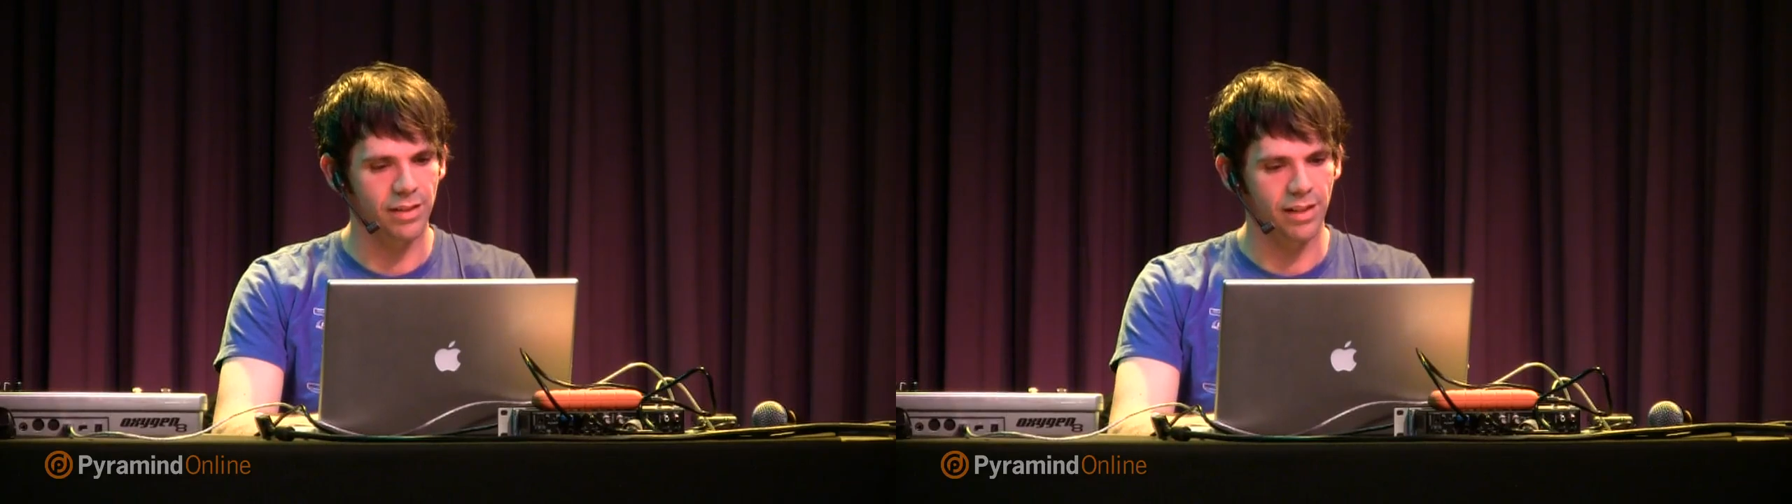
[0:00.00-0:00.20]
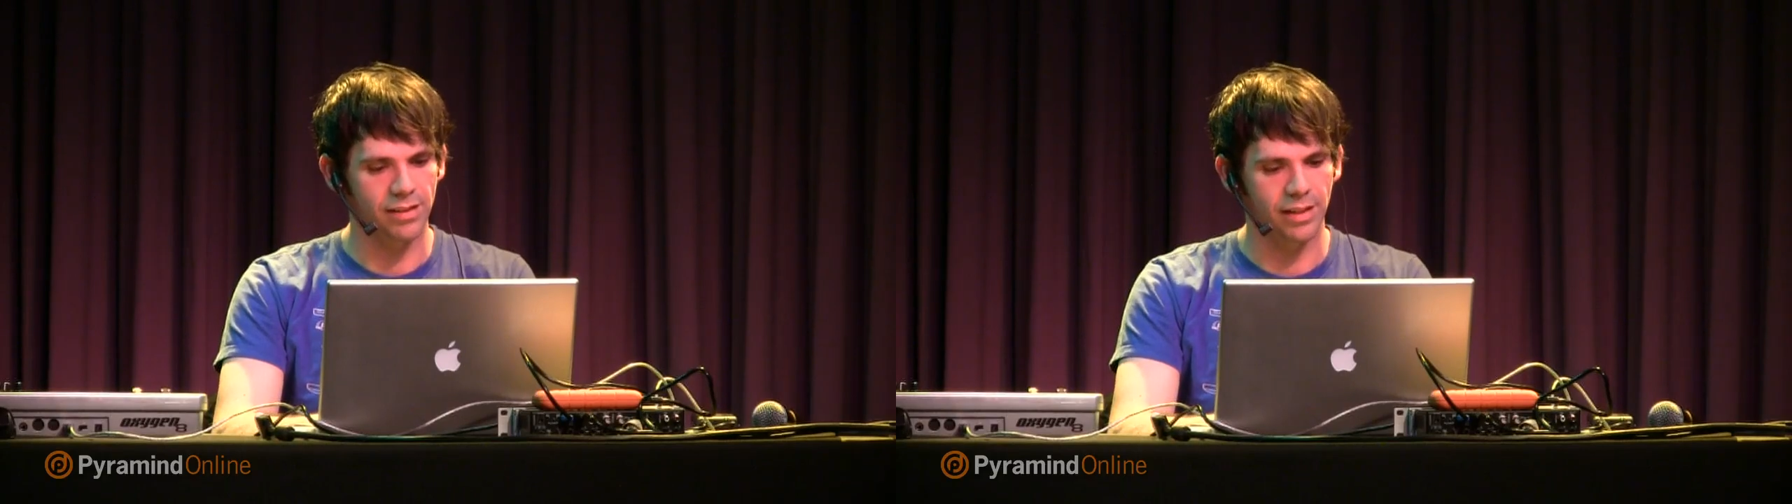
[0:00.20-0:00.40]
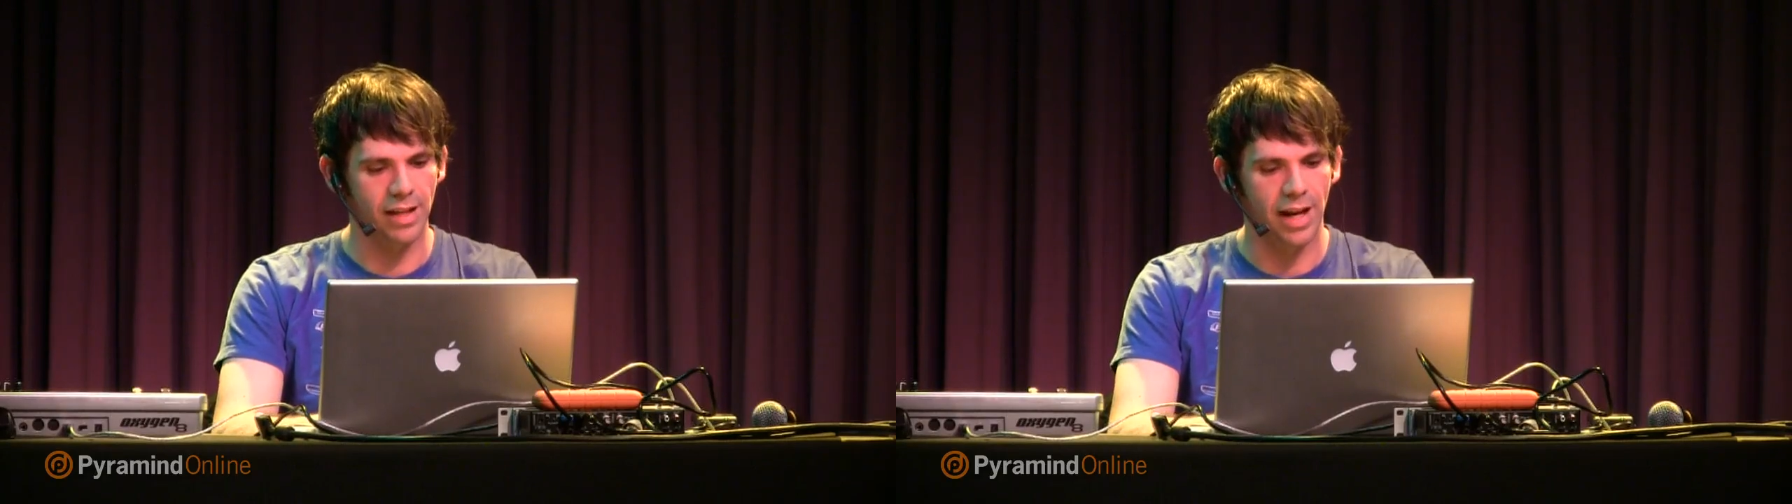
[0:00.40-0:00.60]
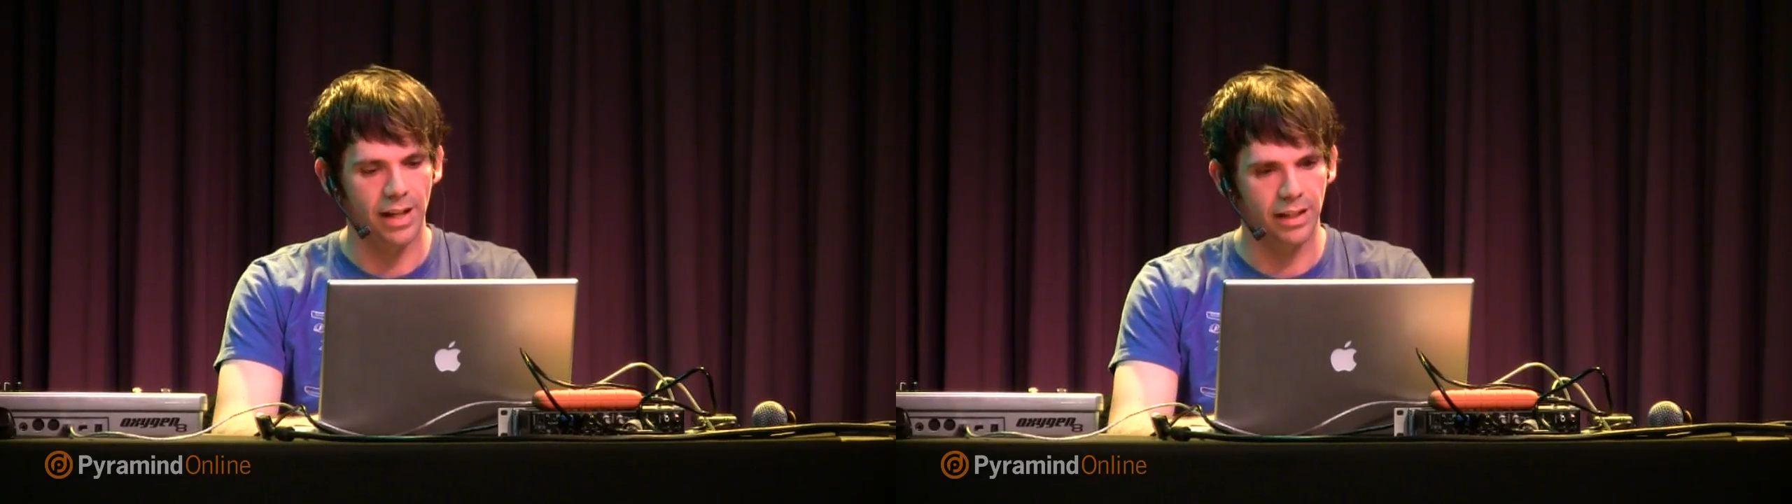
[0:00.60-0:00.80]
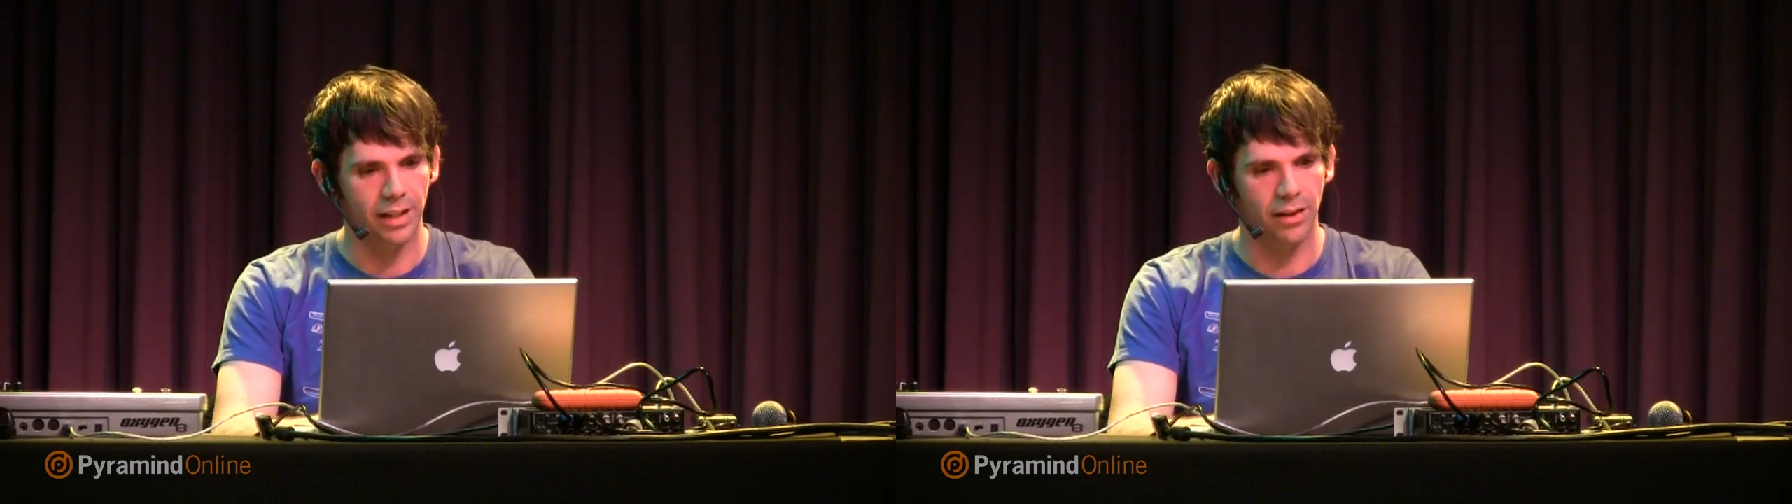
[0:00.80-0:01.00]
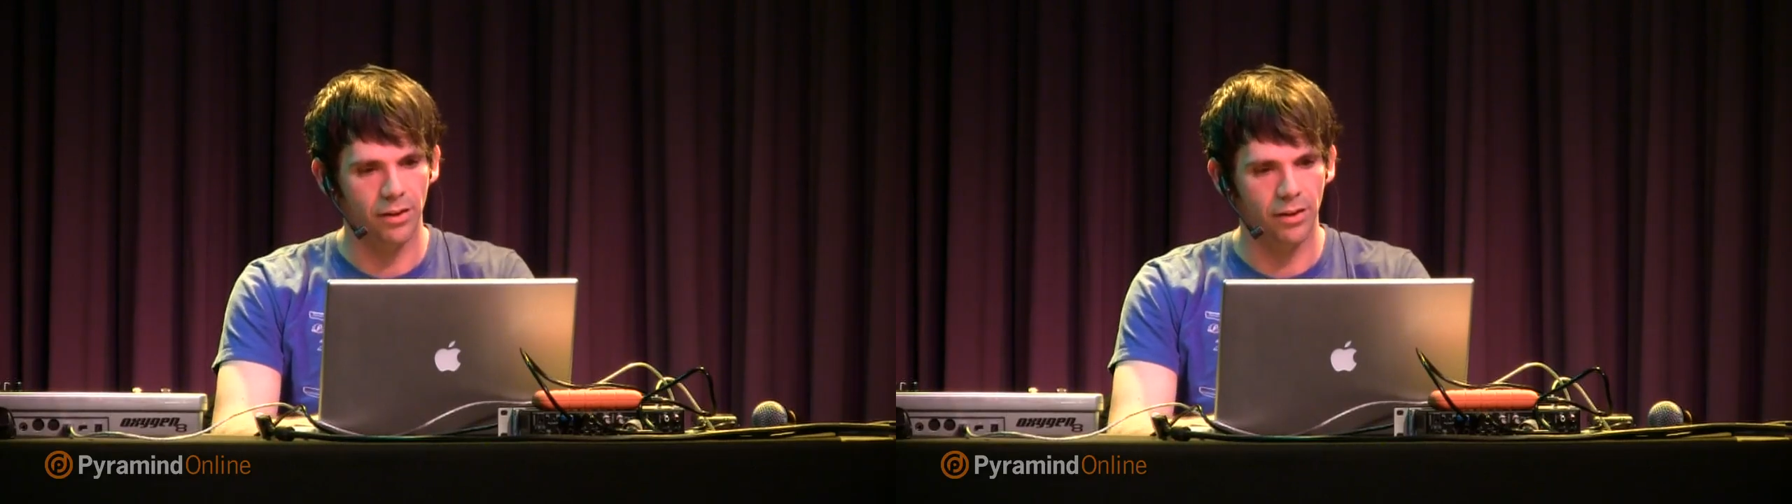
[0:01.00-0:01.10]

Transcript: things like that, get it